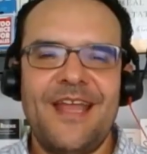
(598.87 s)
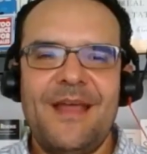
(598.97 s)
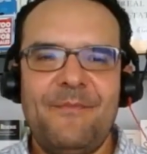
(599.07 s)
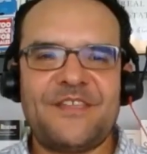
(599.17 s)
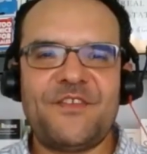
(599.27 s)

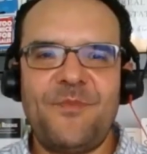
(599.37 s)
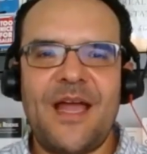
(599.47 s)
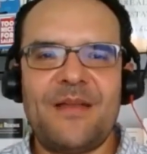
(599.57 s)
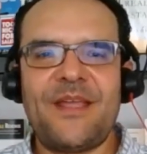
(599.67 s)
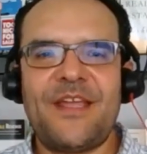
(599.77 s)
Peace of
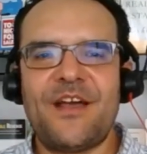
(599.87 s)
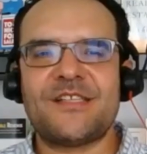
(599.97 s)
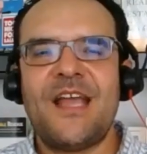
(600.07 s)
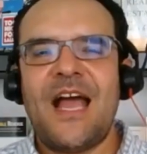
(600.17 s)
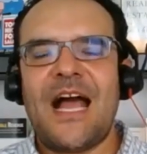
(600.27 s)
mind,
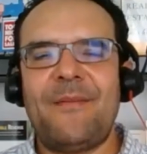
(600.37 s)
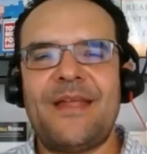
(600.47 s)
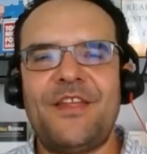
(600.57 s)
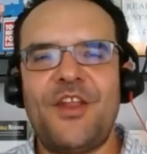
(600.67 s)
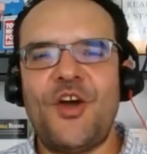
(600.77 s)
because I
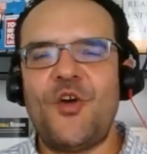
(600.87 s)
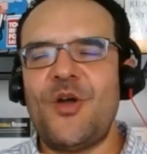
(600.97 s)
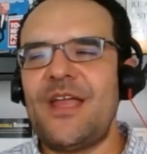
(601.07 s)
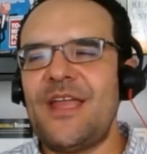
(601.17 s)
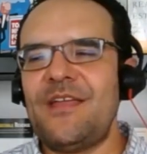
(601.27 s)
mean,
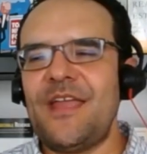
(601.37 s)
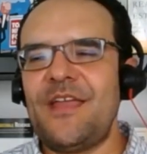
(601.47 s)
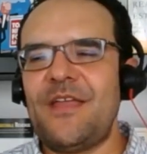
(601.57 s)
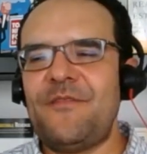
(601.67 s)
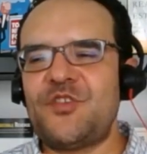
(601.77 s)

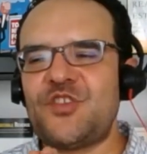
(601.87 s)
if you're